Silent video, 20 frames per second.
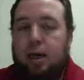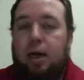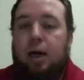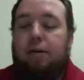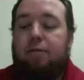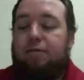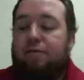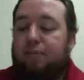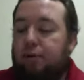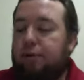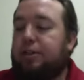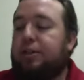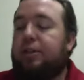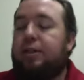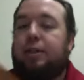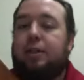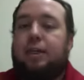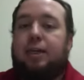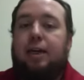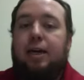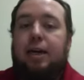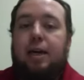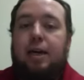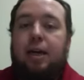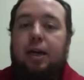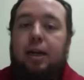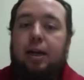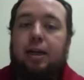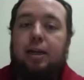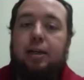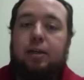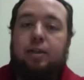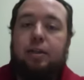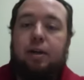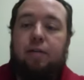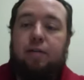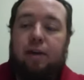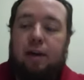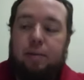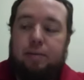Unfortunately, it is
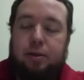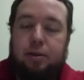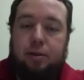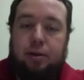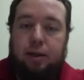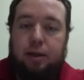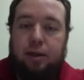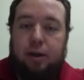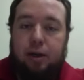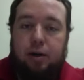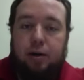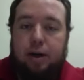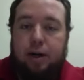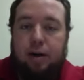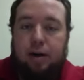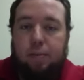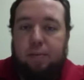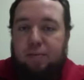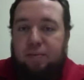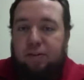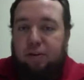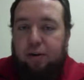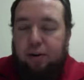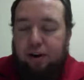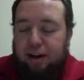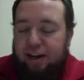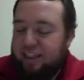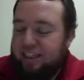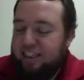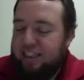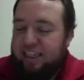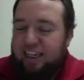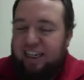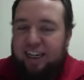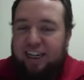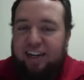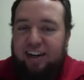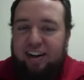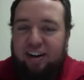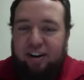of absolutely no help for us
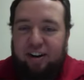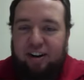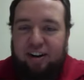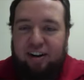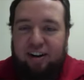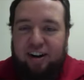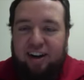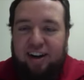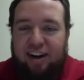in our